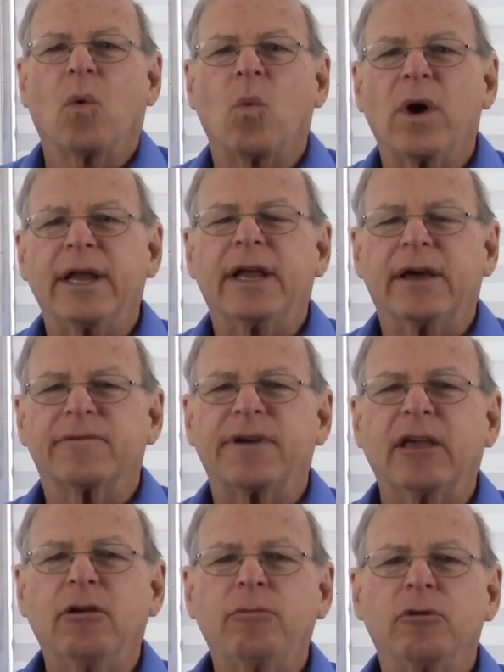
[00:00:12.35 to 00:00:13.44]
When
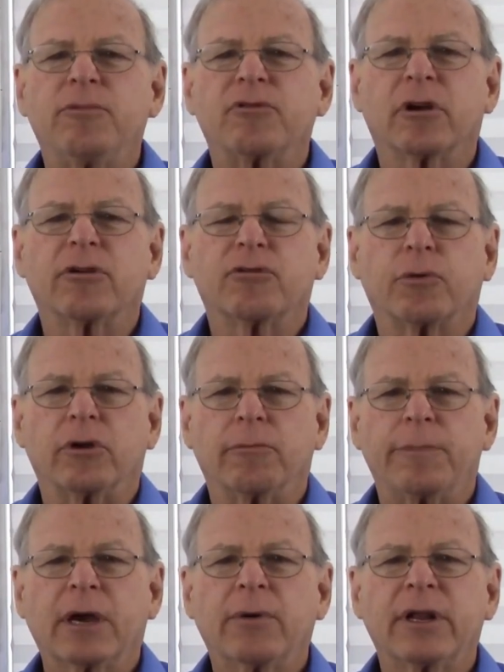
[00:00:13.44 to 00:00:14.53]
vacuum tube circuits were
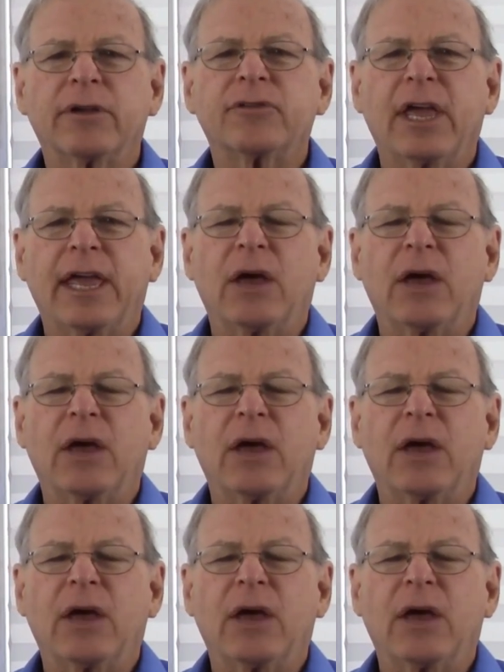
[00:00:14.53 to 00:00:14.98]
ubiquitous,